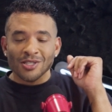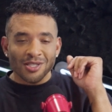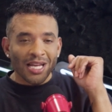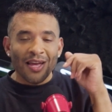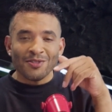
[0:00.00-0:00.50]
the
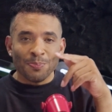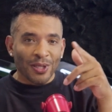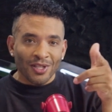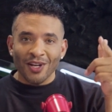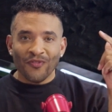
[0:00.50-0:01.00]
slaves,
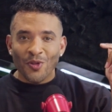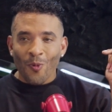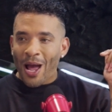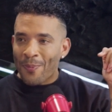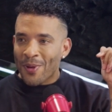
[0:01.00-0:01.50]
building it for the
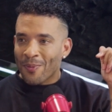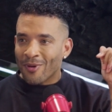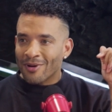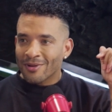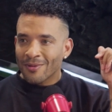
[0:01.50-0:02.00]
white
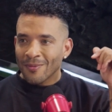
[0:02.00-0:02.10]
people.